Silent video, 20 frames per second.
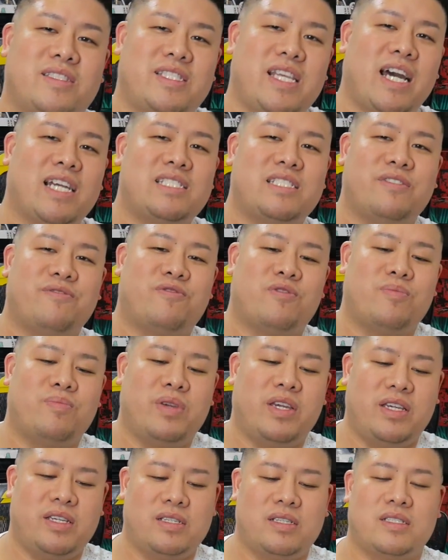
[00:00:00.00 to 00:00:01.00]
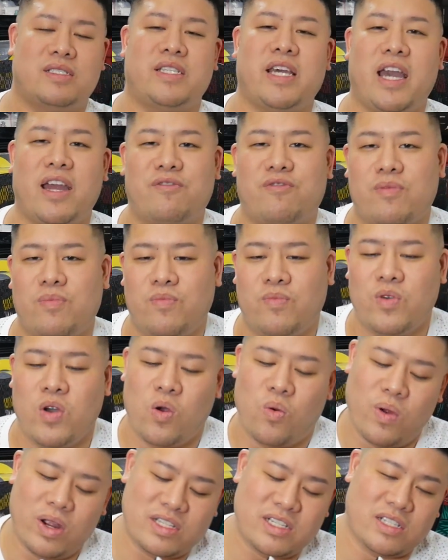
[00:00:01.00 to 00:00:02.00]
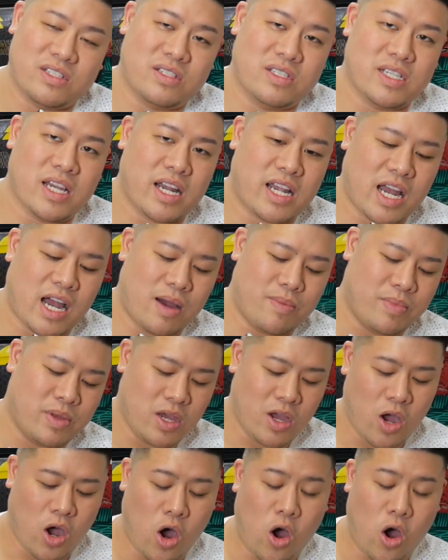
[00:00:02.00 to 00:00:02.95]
that's it from me, Stan from WearTesters.com.